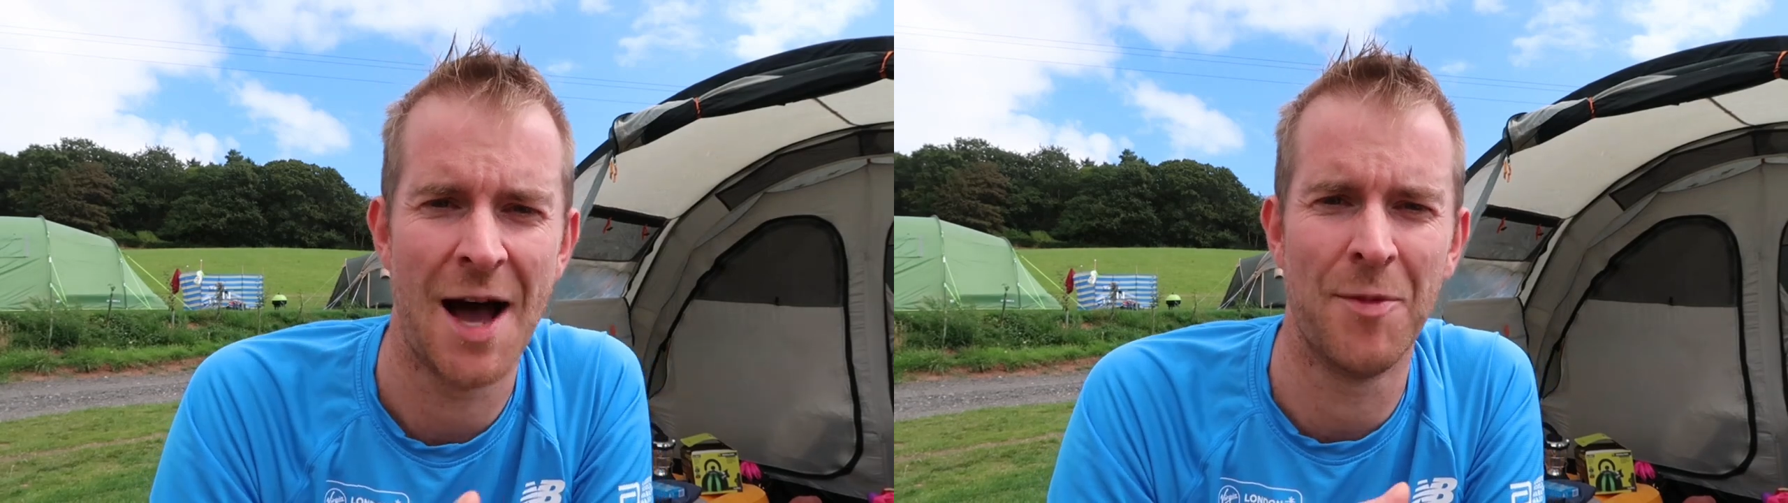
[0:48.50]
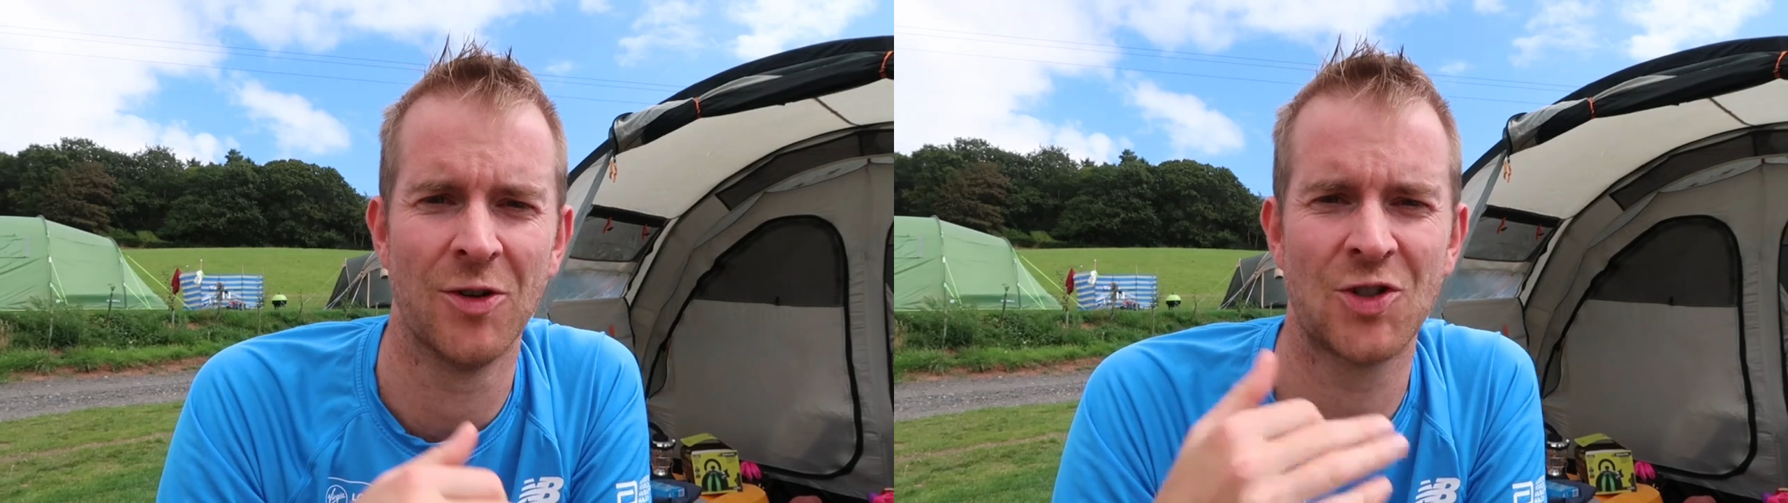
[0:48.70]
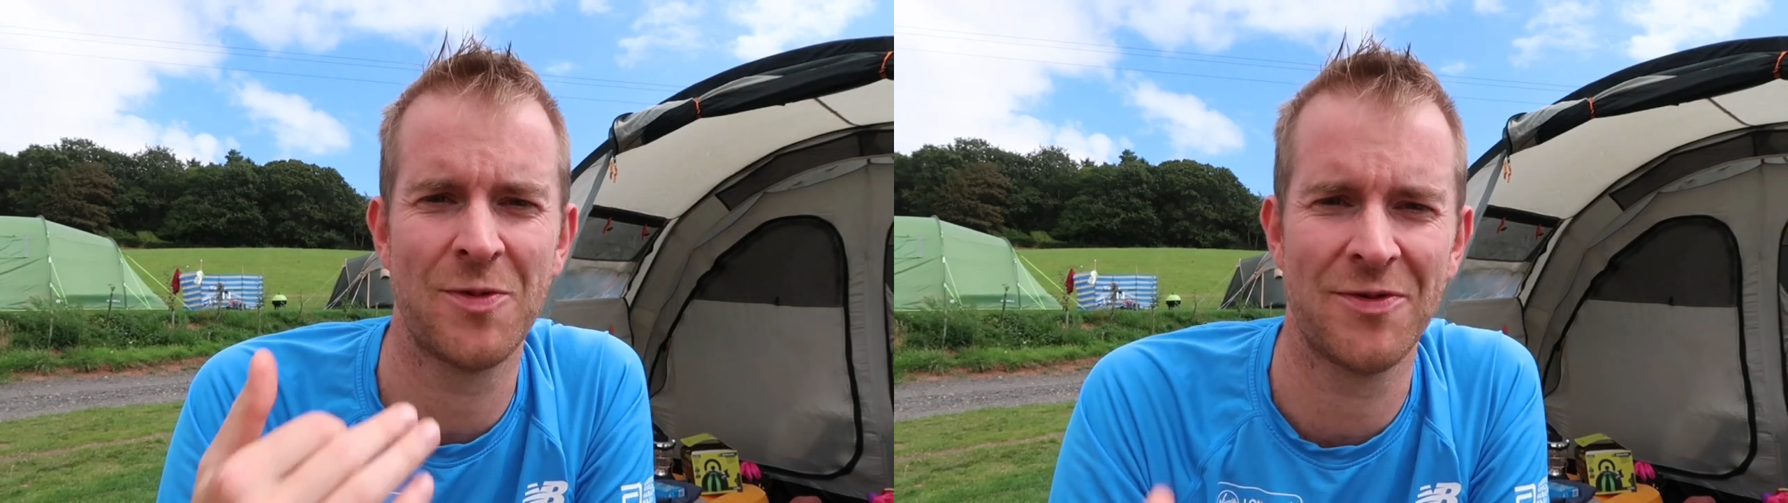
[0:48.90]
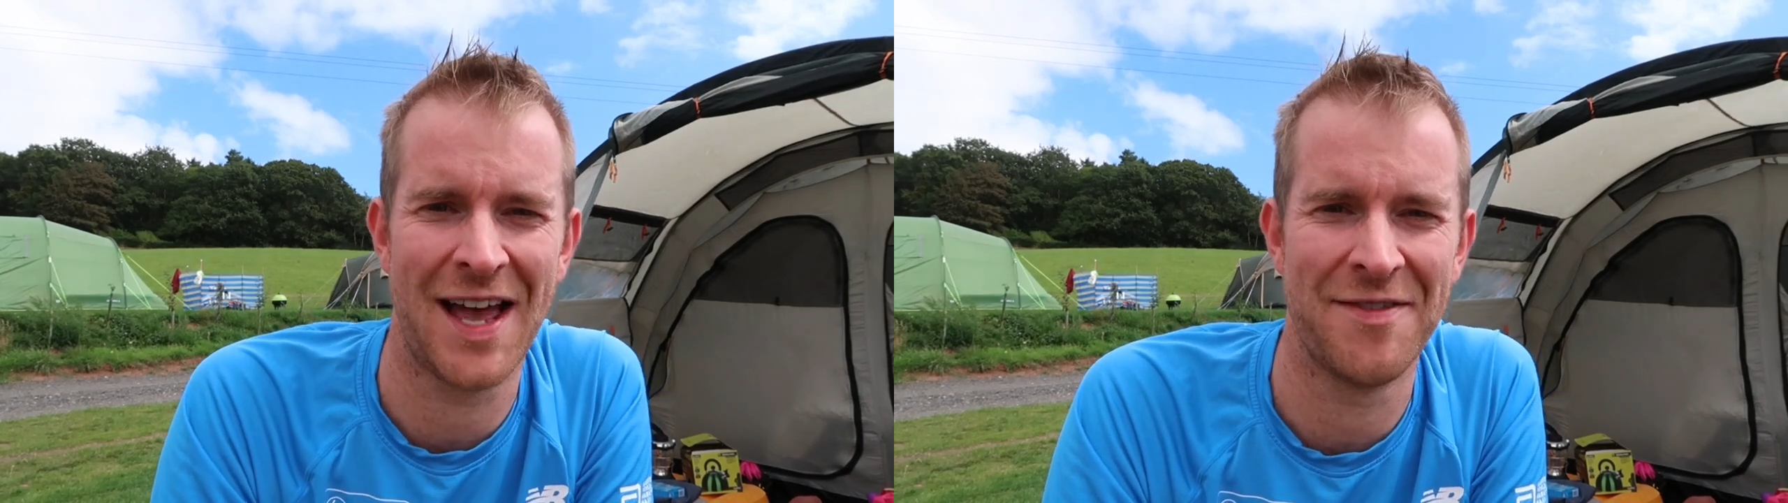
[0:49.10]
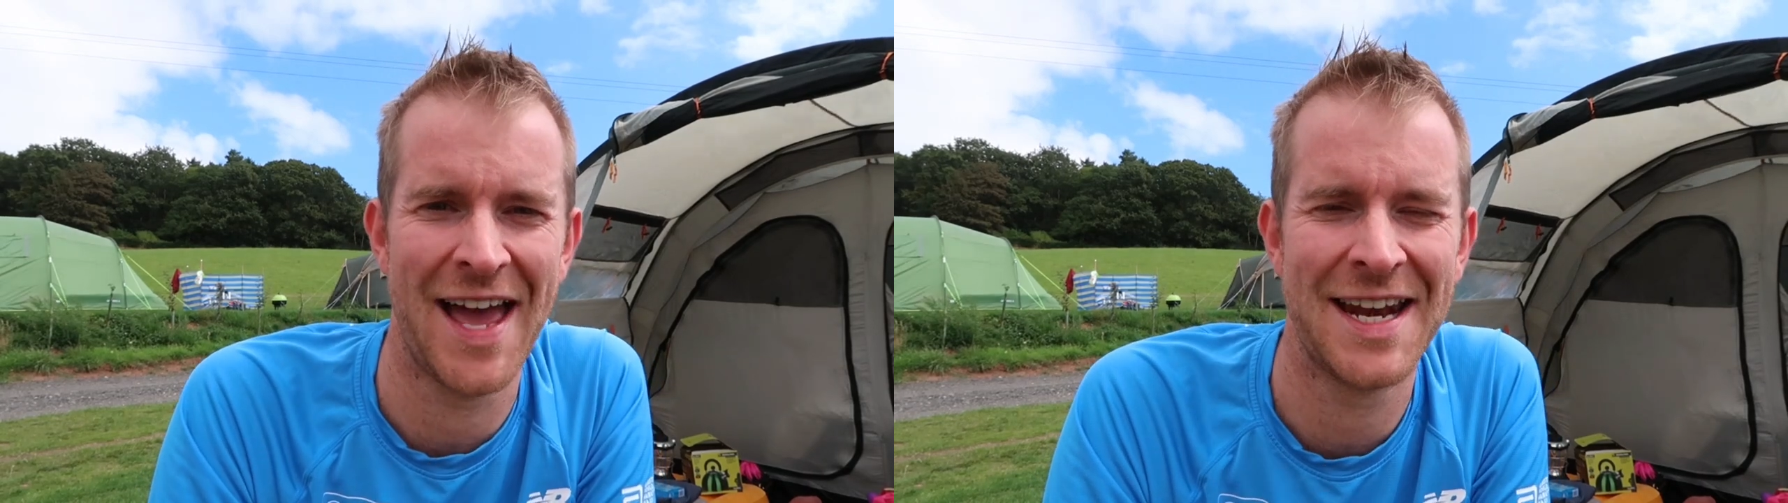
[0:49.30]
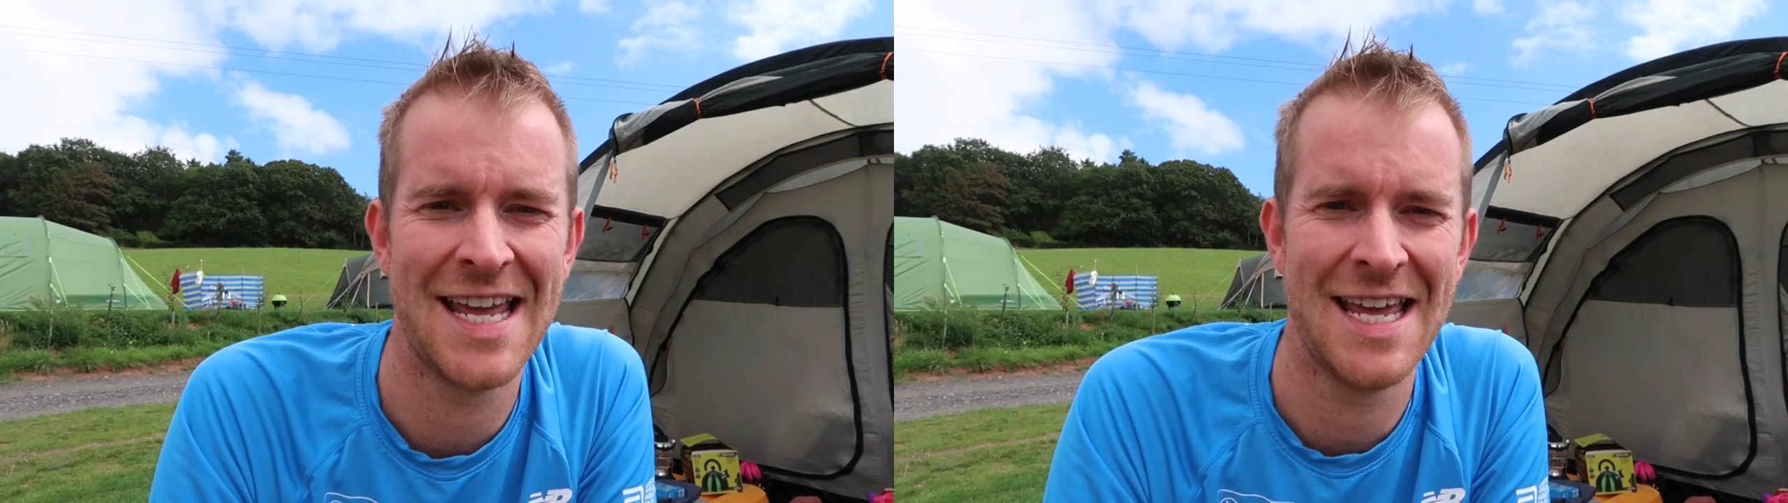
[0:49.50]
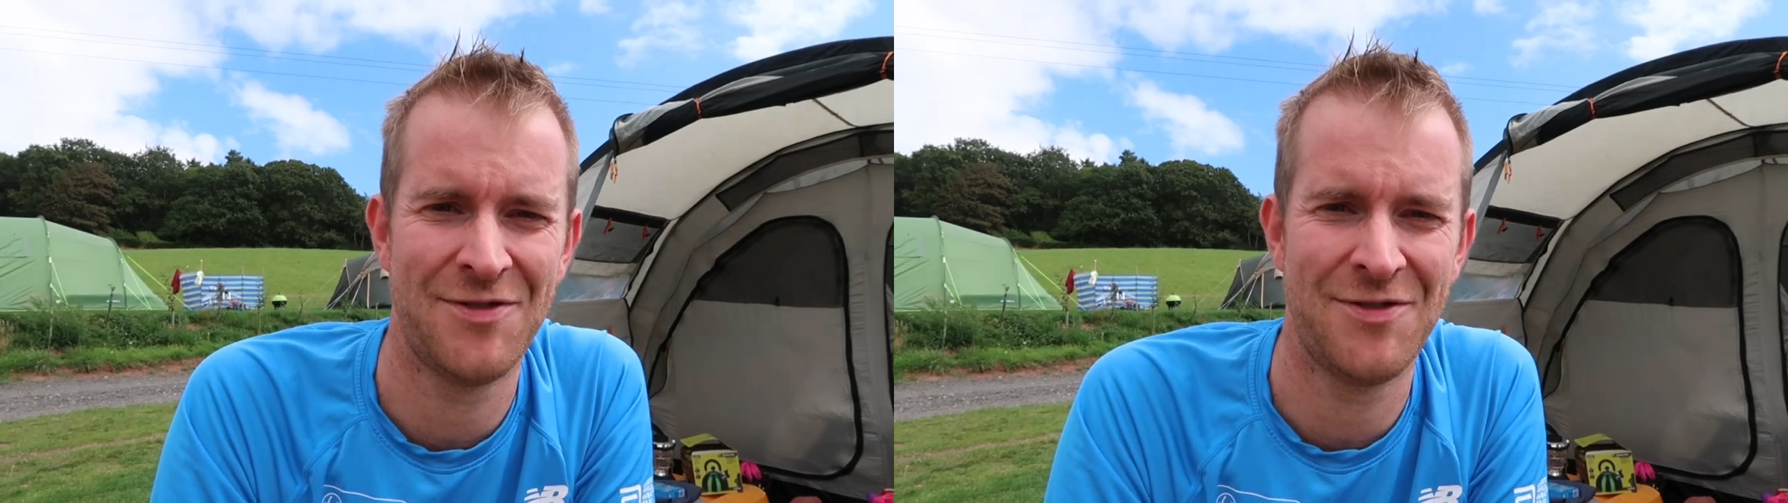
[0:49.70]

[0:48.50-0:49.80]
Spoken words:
On top of that then,